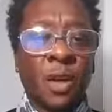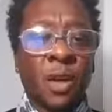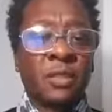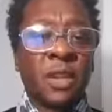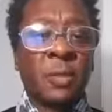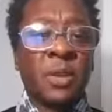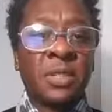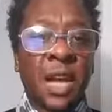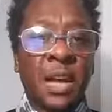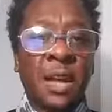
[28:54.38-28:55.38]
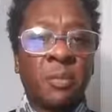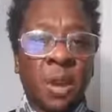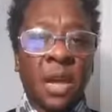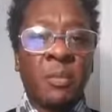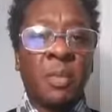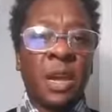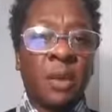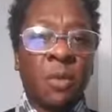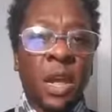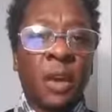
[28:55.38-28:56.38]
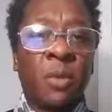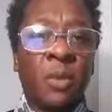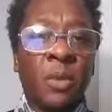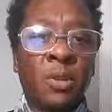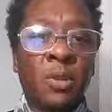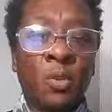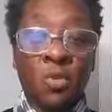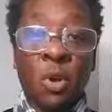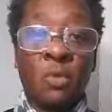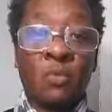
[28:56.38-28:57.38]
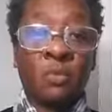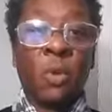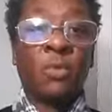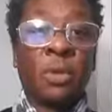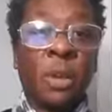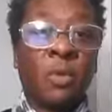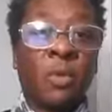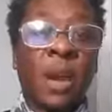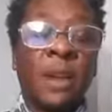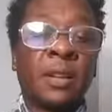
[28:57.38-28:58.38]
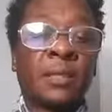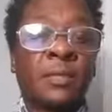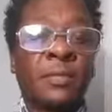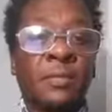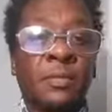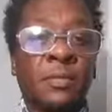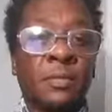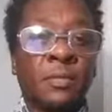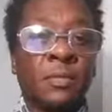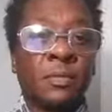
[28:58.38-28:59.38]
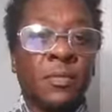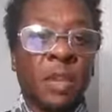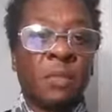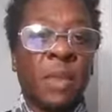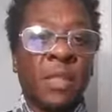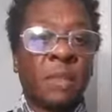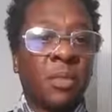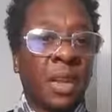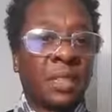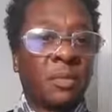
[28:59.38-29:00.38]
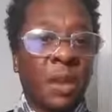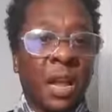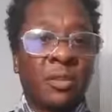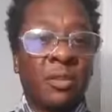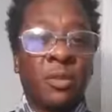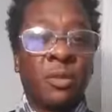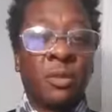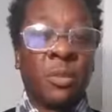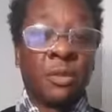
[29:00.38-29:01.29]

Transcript: Stop attacking black men and black women who don't vote Democrat. That'll make them less black than you.